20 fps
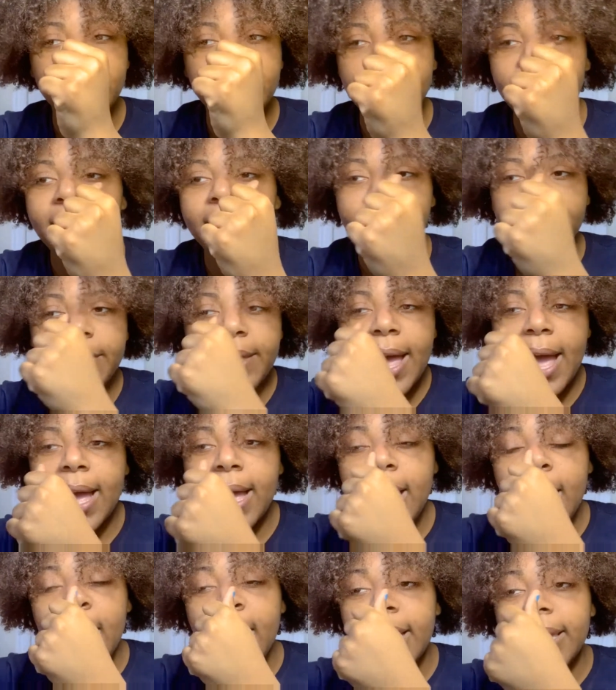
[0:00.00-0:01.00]
need for that,
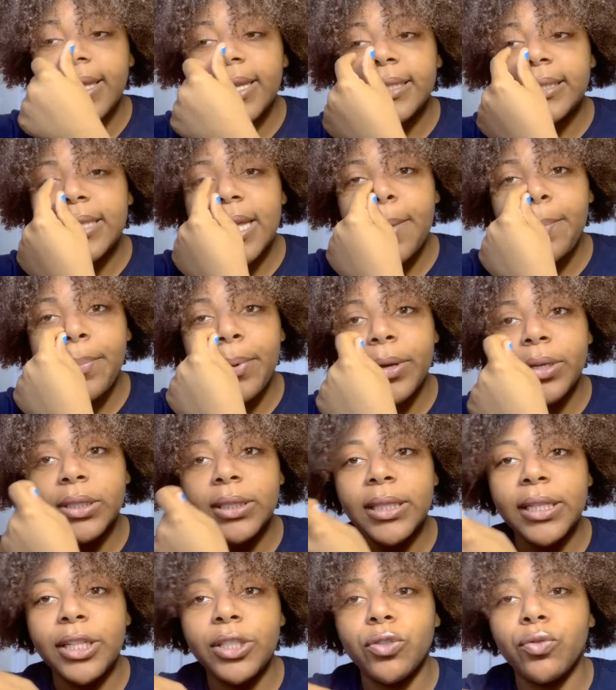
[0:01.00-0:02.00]
unless that
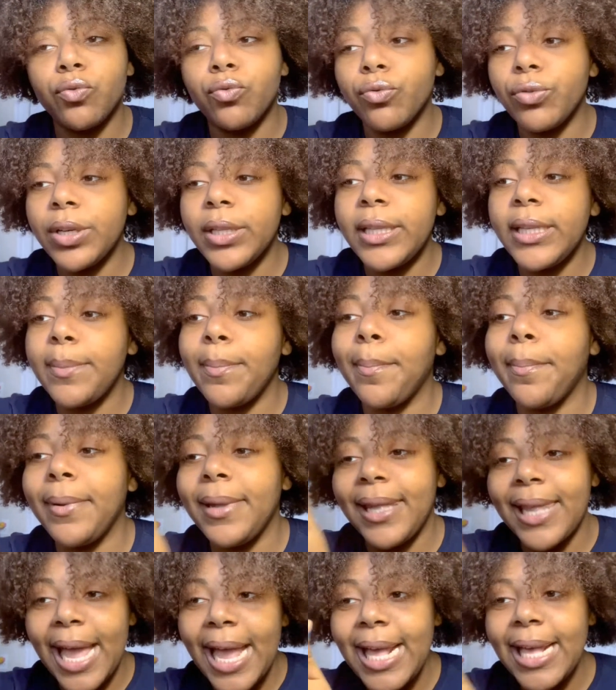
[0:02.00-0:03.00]
person is really
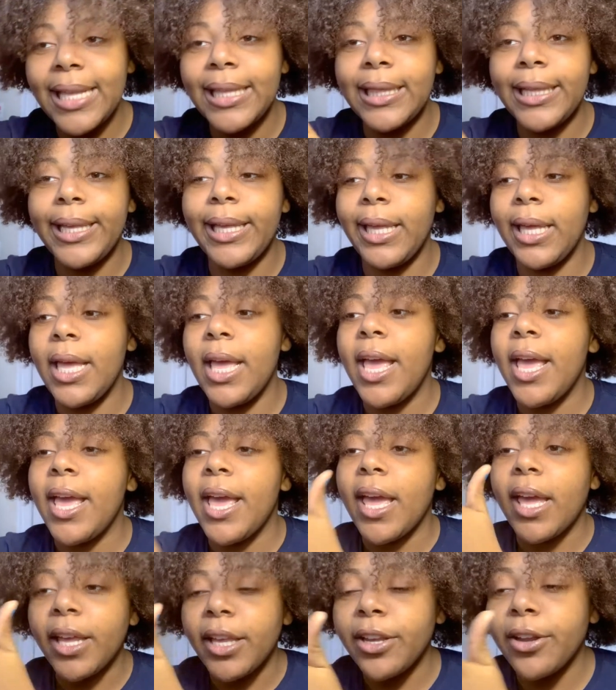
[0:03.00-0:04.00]
blatantly
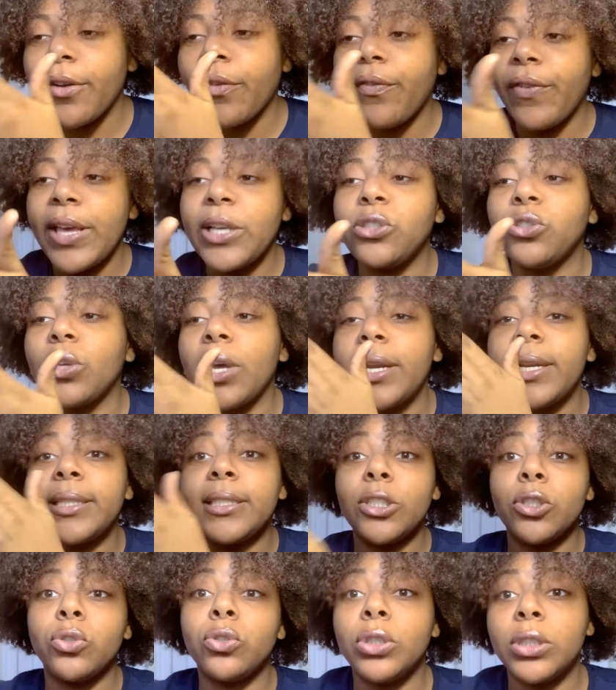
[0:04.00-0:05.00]
in your face trying to
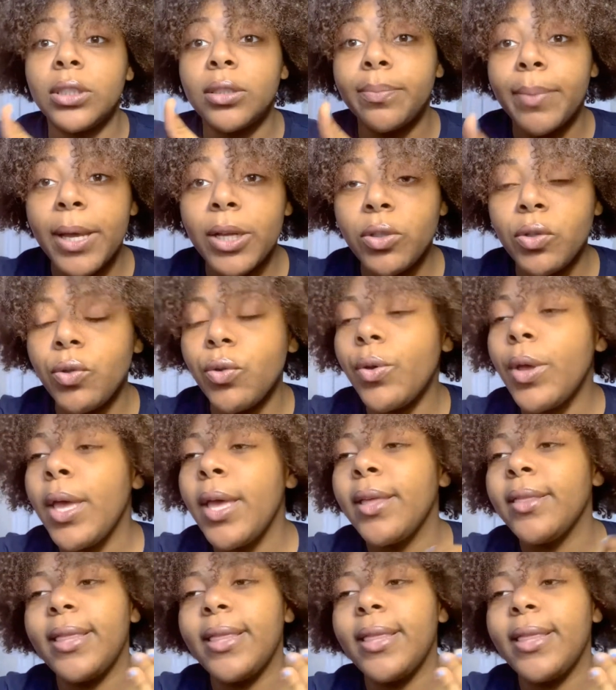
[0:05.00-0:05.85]
disrespect you.